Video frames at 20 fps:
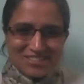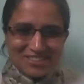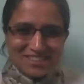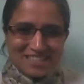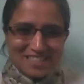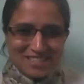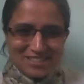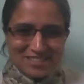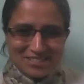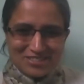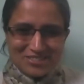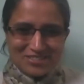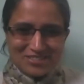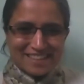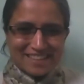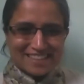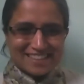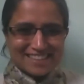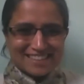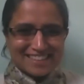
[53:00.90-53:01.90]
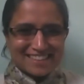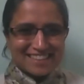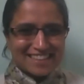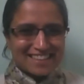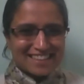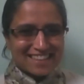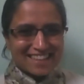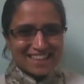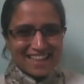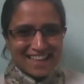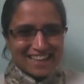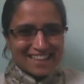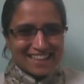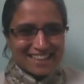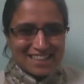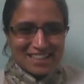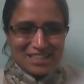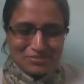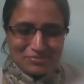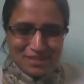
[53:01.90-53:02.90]
listen to it. Yeah, I have
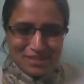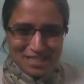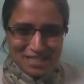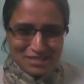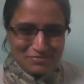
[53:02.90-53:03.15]
um, uh, just